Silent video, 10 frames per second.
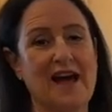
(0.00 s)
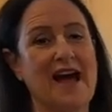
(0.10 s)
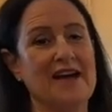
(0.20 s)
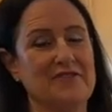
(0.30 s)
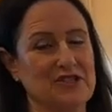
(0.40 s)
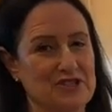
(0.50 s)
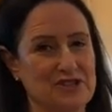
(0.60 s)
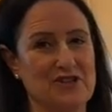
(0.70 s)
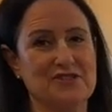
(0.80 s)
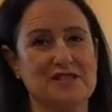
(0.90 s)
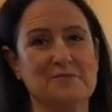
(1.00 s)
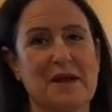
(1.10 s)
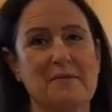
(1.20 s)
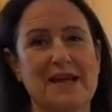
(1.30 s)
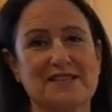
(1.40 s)
I've just chosen
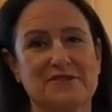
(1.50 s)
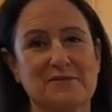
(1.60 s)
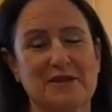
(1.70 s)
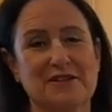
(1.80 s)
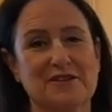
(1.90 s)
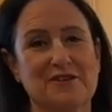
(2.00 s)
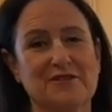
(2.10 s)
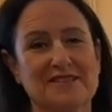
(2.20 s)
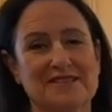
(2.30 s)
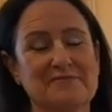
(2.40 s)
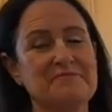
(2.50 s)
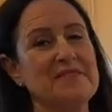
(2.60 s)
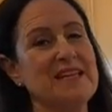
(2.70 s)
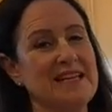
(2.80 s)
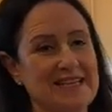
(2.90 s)
my master butter dough because
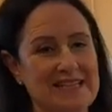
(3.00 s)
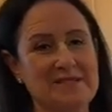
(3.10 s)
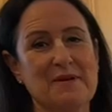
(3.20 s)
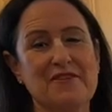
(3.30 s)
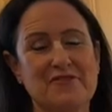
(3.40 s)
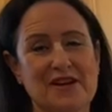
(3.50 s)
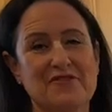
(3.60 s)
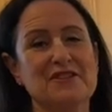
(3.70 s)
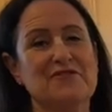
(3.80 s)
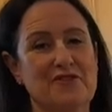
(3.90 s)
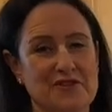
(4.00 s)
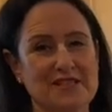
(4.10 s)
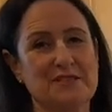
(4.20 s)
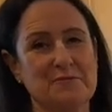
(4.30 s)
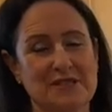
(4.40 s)
it is my favorite for
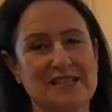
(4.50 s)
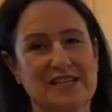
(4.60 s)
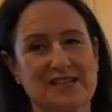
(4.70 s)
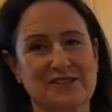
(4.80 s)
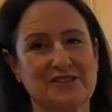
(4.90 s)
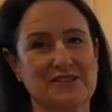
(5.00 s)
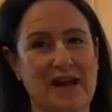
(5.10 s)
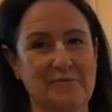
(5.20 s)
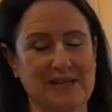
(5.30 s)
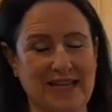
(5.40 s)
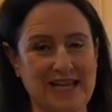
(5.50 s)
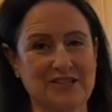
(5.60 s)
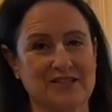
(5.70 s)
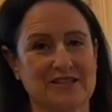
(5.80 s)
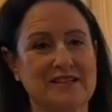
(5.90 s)
this particular
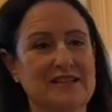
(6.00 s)
application.